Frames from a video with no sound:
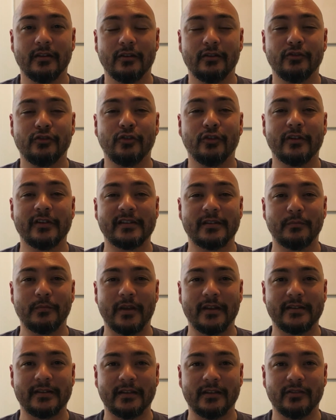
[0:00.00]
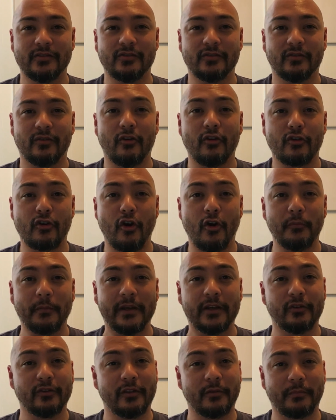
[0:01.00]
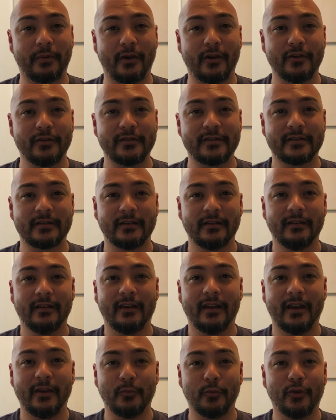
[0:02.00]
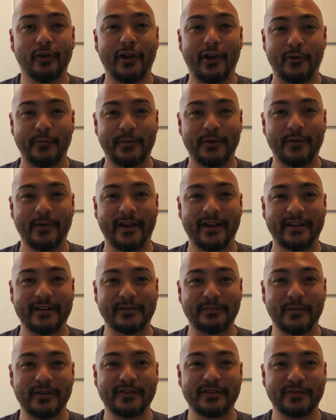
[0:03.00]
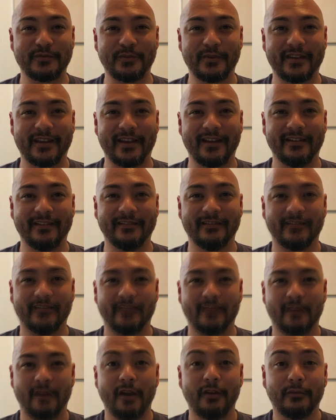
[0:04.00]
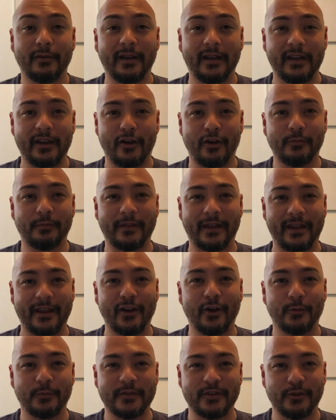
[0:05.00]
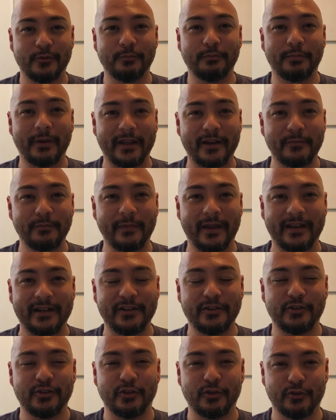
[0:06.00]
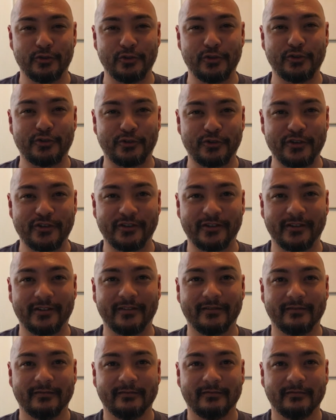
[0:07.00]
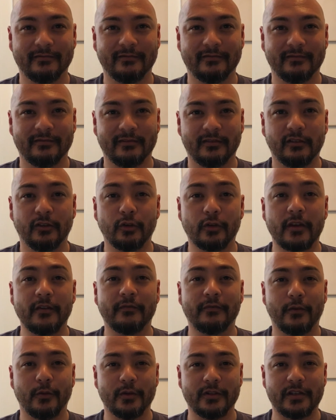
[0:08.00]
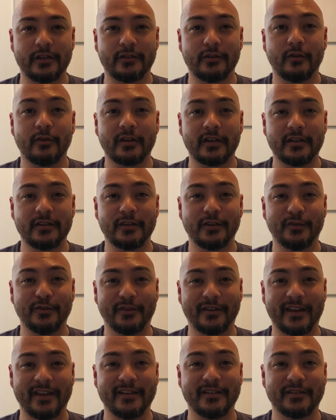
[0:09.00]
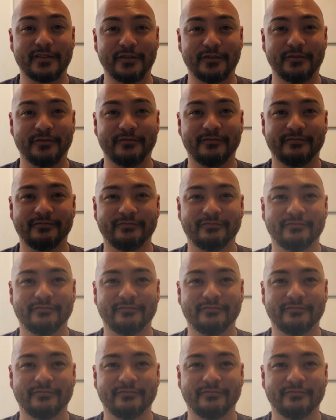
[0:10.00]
shoot us a message or comment on the post, and we'll help you out as much as we can. I really hope that helps you better manage your nutrition. Looking forward to talking to you again soon.